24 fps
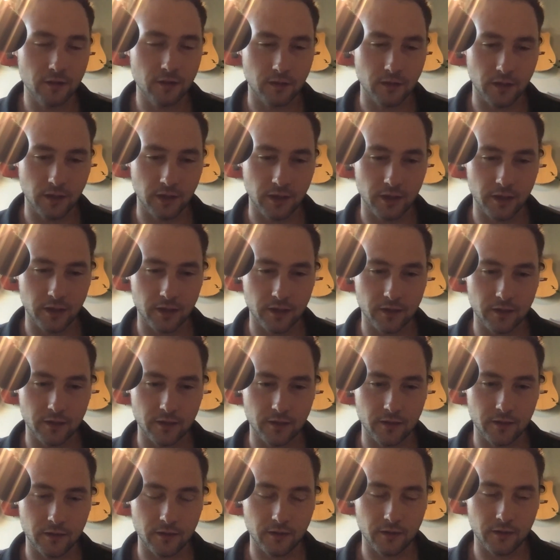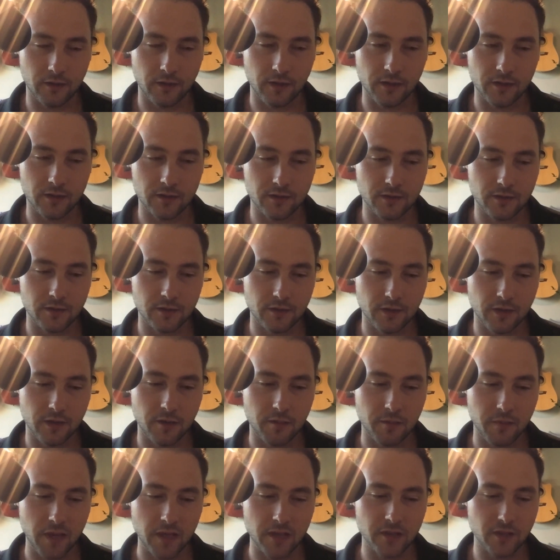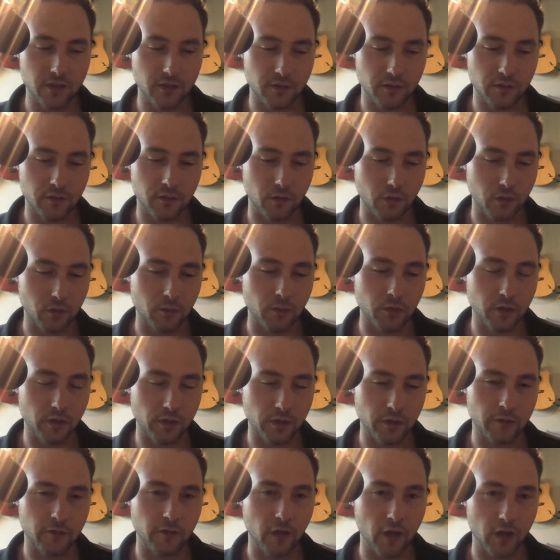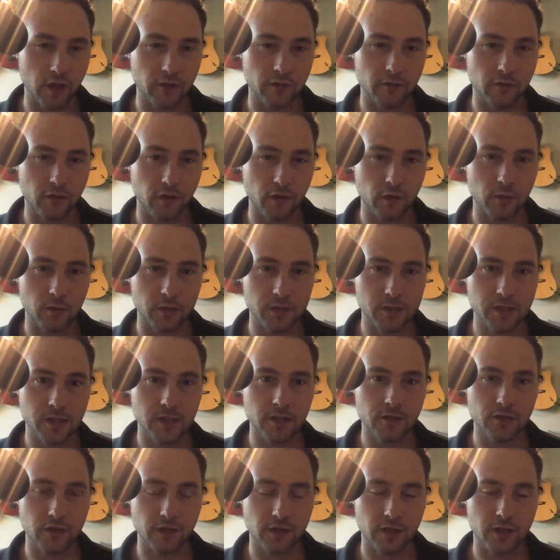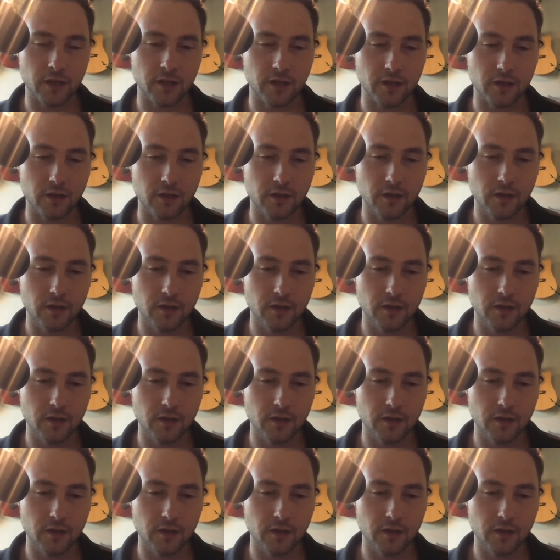and it makes it a really fun for a whiskey drinker